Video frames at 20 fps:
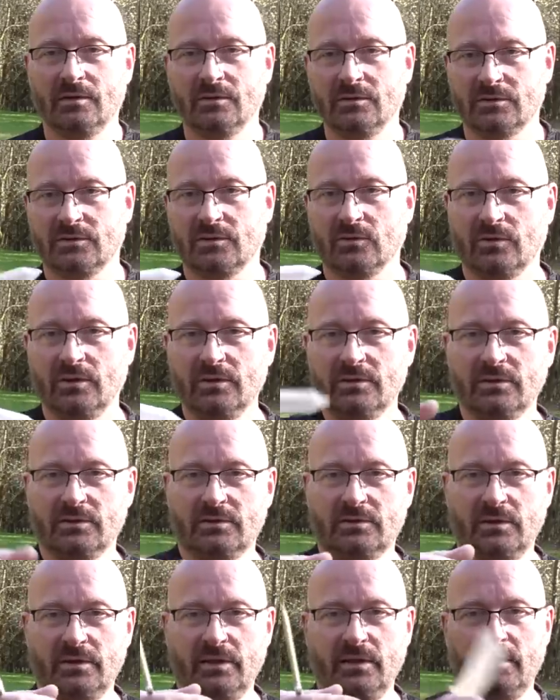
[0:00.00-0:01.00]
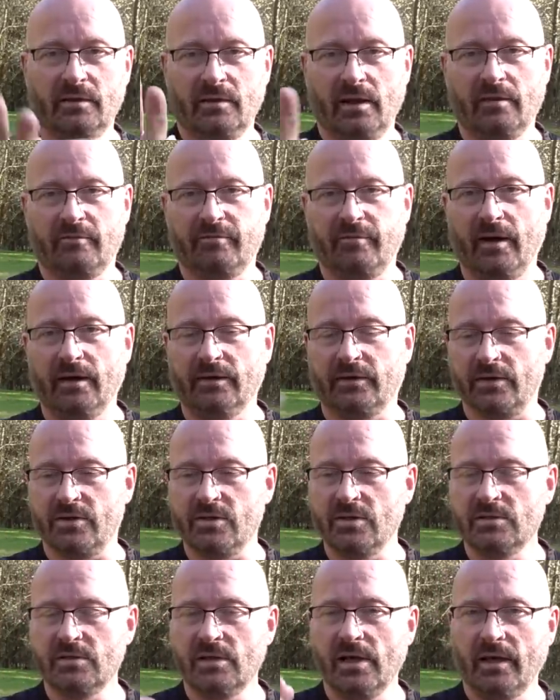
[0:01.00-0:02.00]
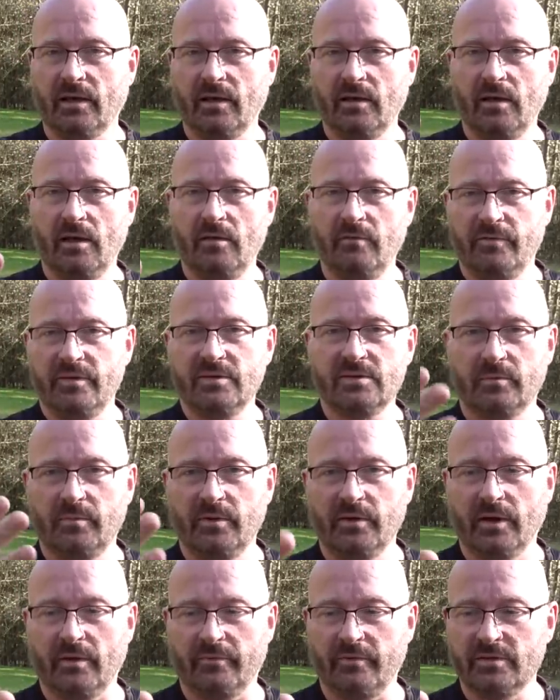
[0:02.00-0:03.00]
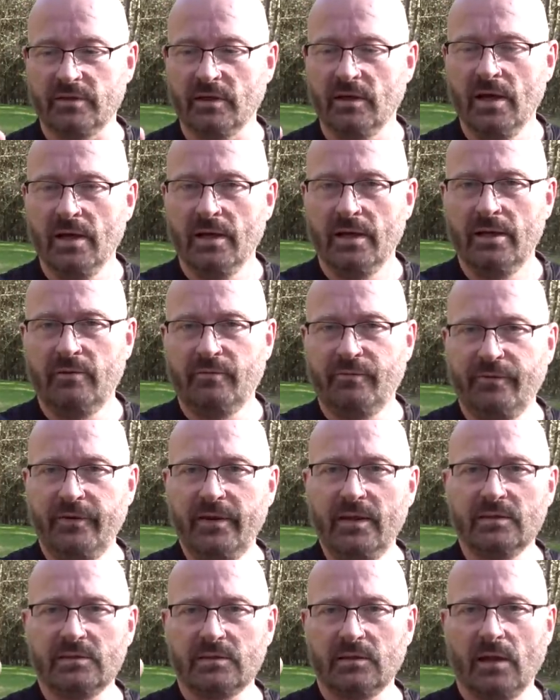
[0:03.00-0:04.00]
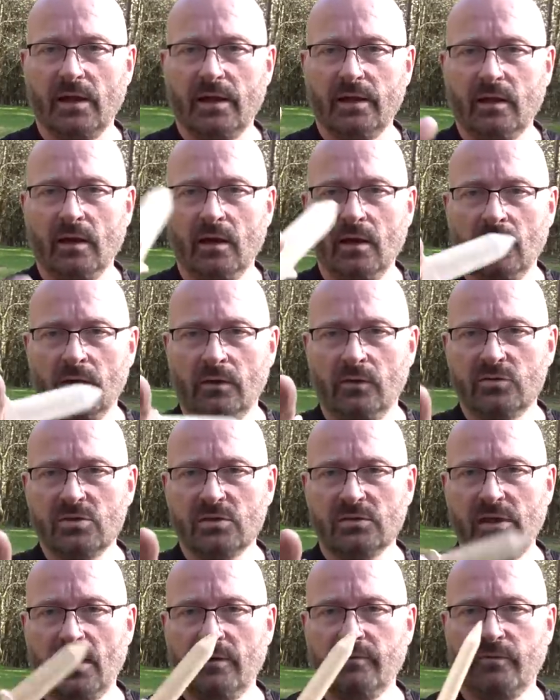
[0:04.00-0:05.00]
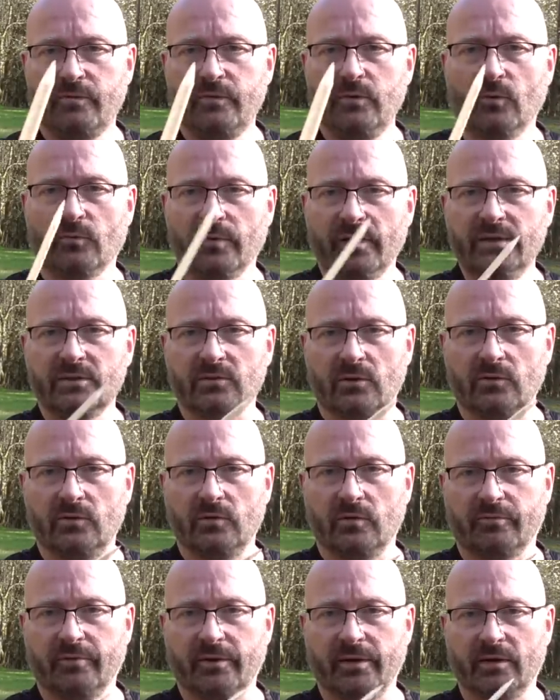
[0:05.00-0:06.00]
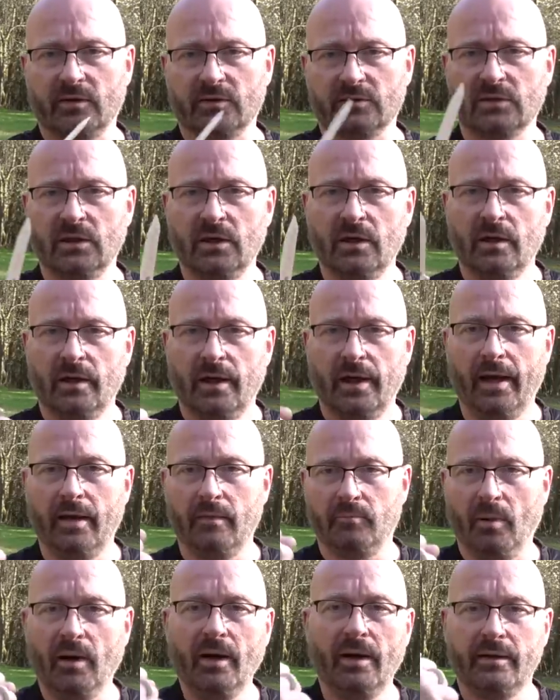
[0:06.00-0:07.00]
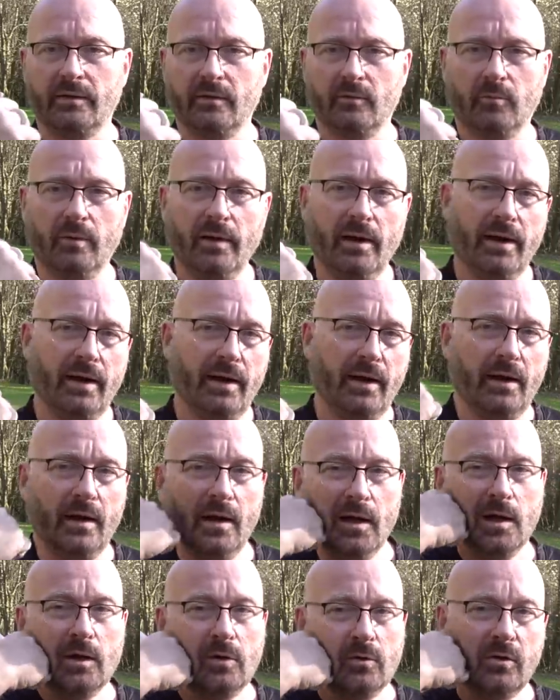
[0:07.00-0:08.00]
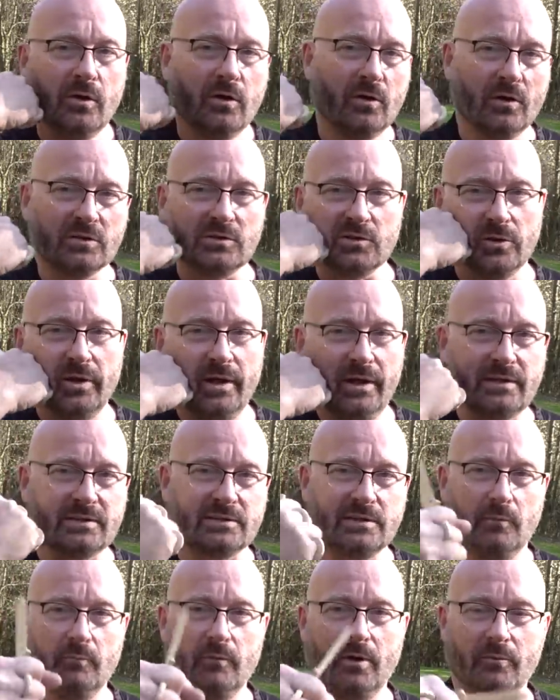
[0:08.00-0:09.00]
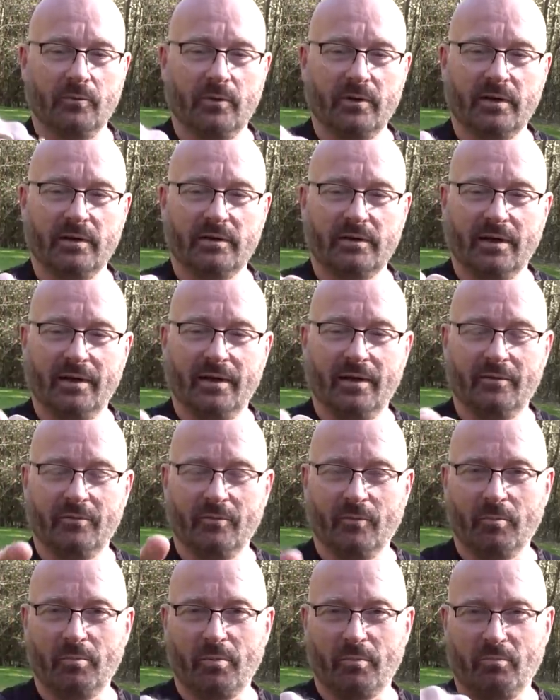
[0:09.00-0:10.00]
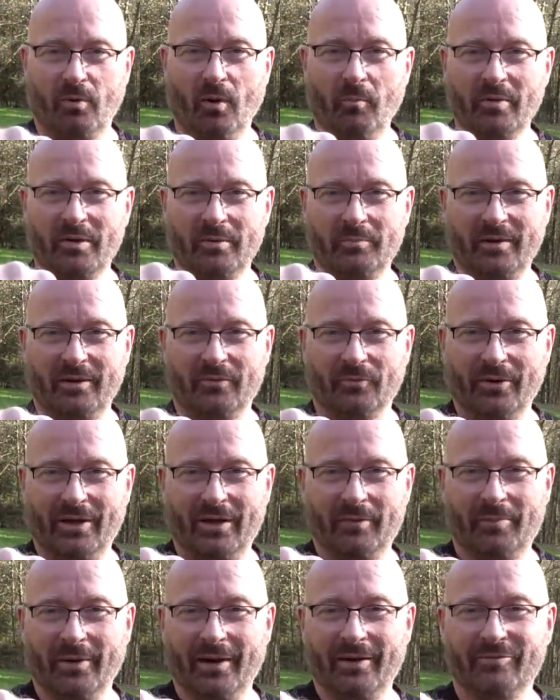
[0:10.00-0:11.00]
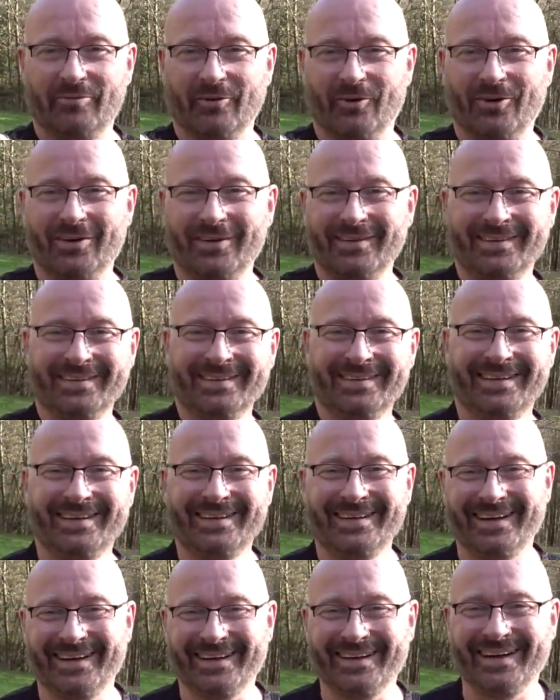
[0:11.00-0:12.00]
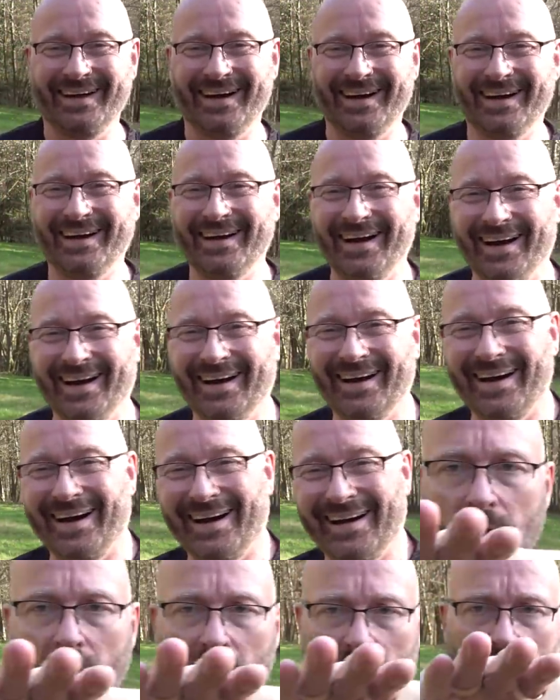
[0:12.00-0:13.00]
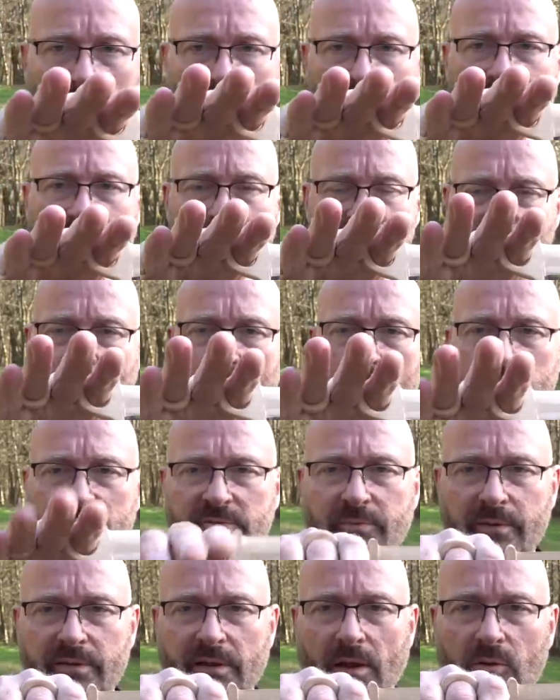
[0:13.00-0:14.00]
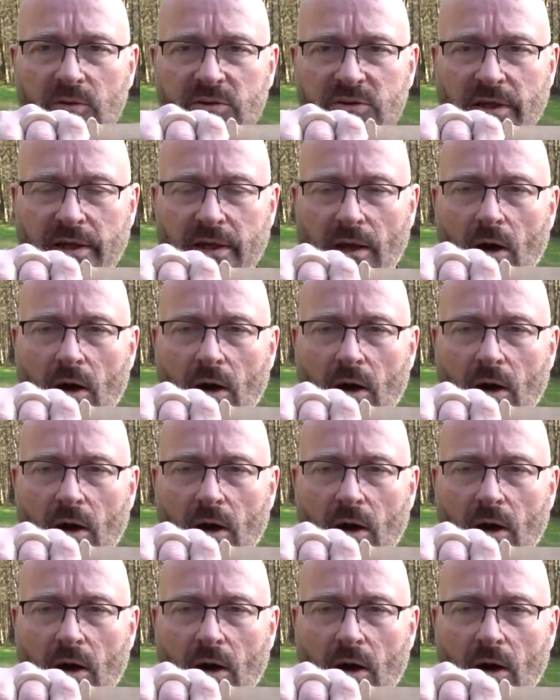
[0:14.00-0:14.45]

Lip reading: So this is the advantage. It's like an invisible knife. It feels like you just have a few rings on your fingers. And by the way, you can also hit someone with it, and it would probably be really painful. A lot of the Germans will now say,